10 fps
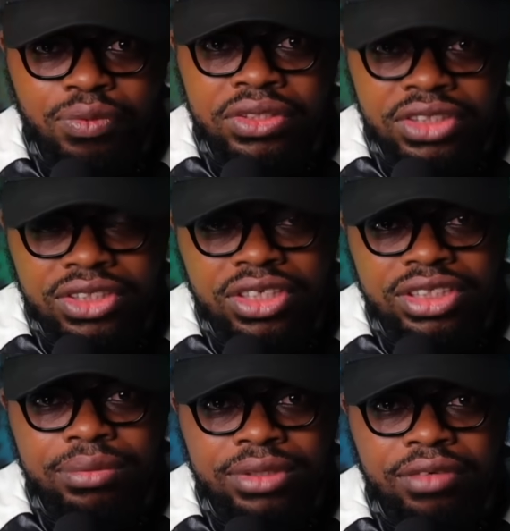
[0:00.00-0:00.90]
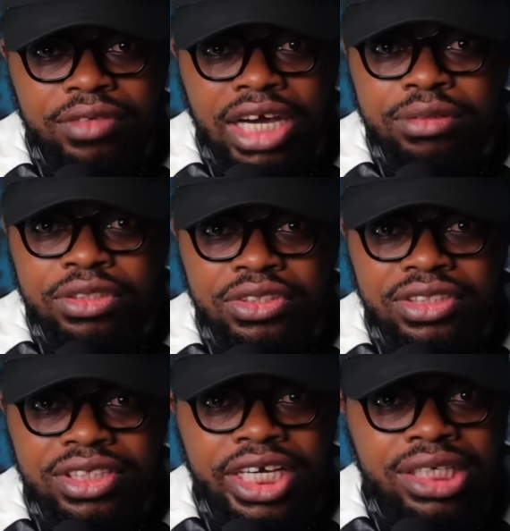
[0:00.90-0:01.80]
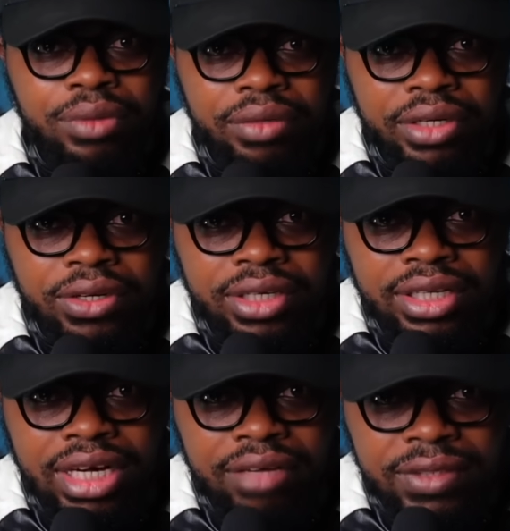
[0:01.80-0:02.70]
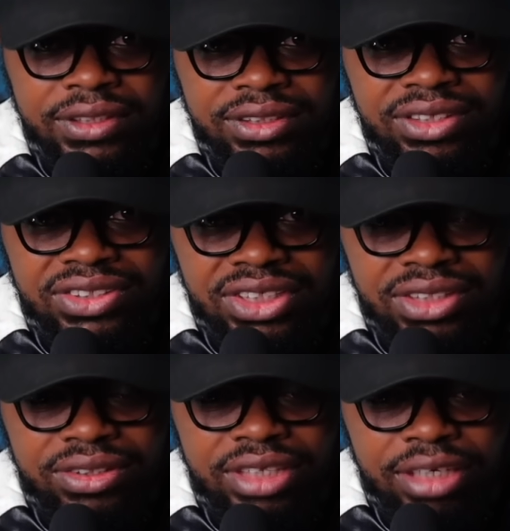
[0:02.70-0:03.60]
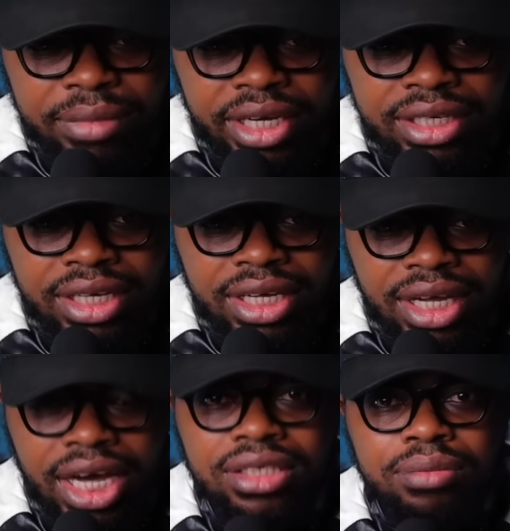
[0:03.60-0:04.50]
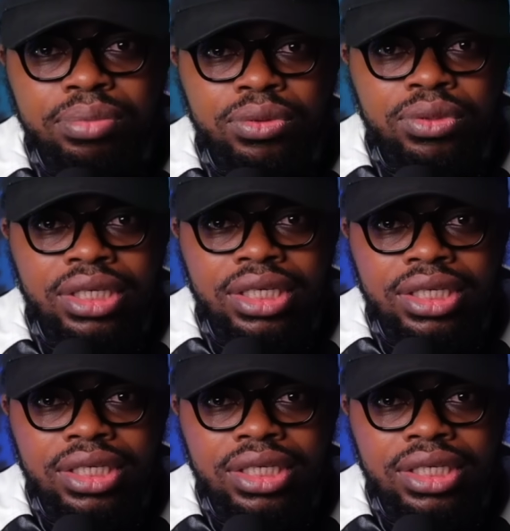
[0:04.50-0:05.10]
When Jesus himself, did you see anywhere recorded that after Jesus healed that man at the pool,